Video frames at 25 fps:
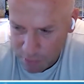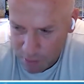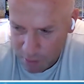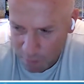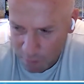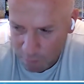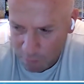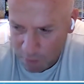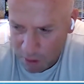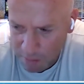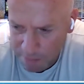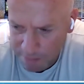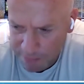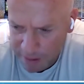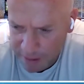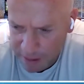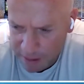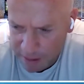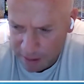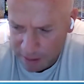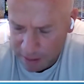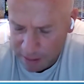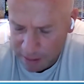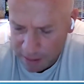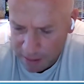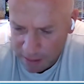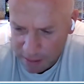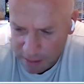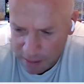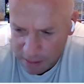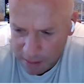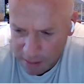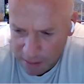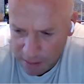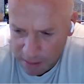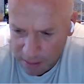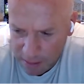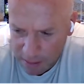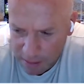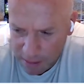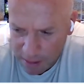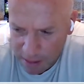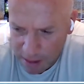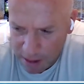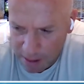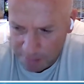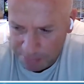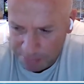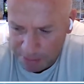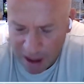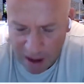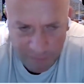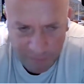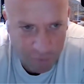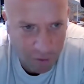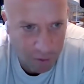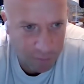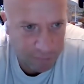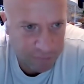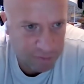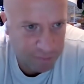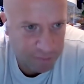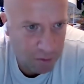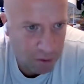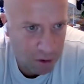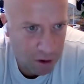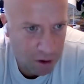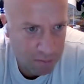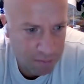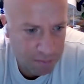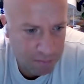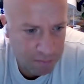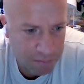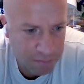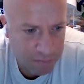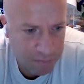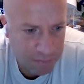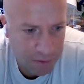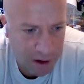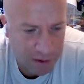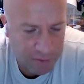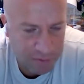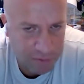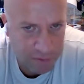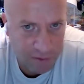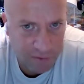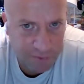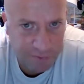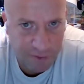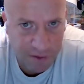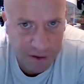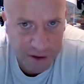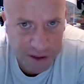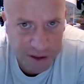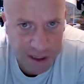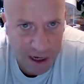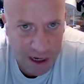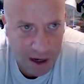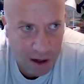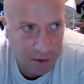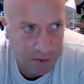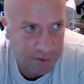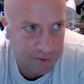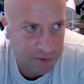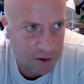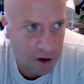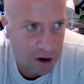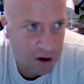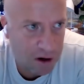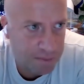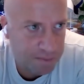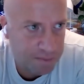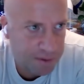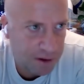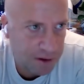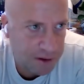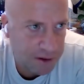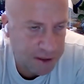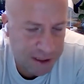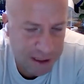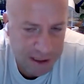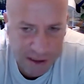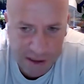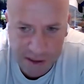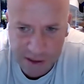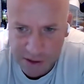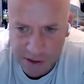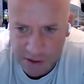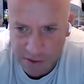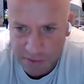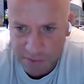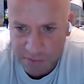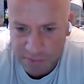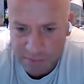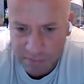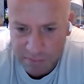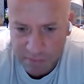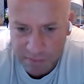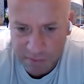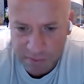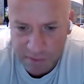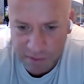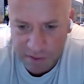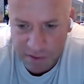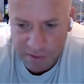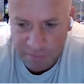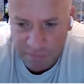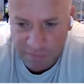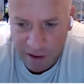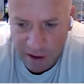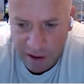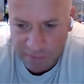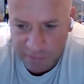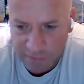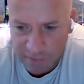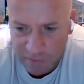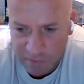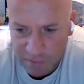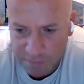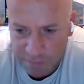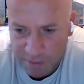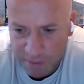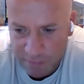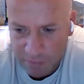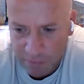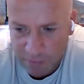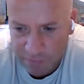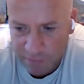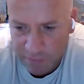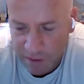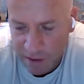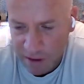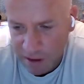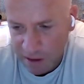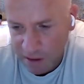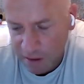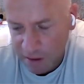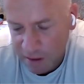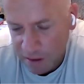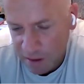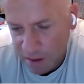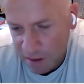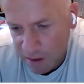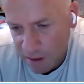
one being platform support, right? So this functionality is already built into devices, but we're seeing